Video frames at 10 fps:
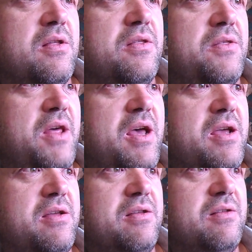
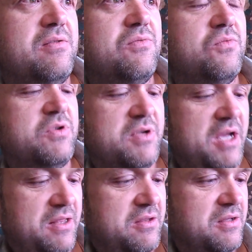they would
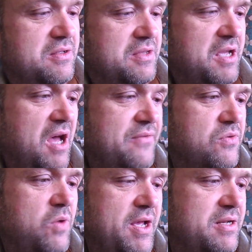get the cover
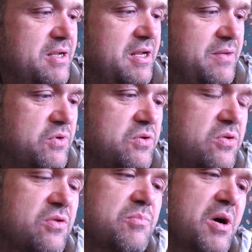wet and it would
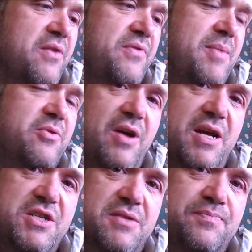cool by
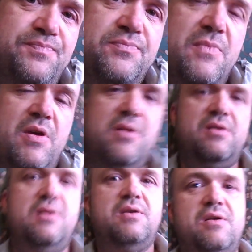evaporation.
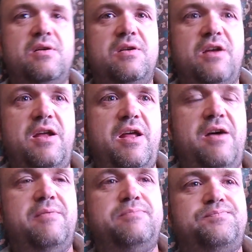
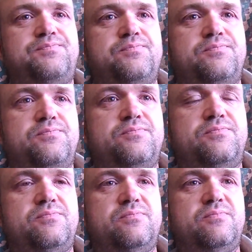Now,
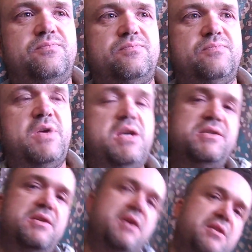here's
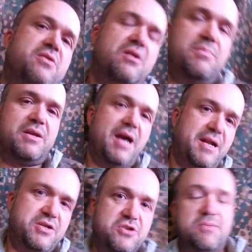another
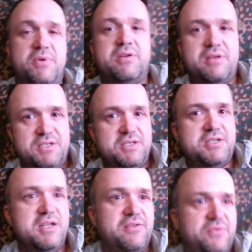complicated topic. As I
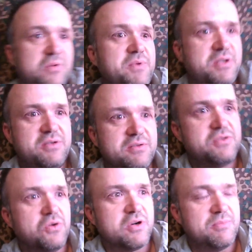said, if you want me to do a
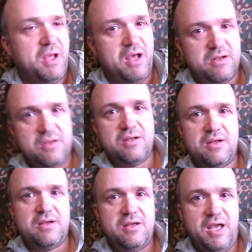talk about
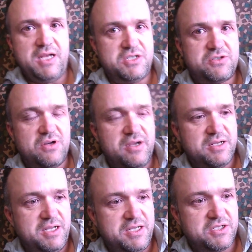heat stroke
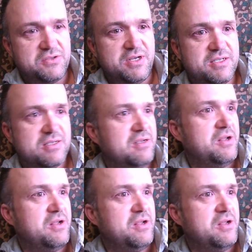and heat stress and all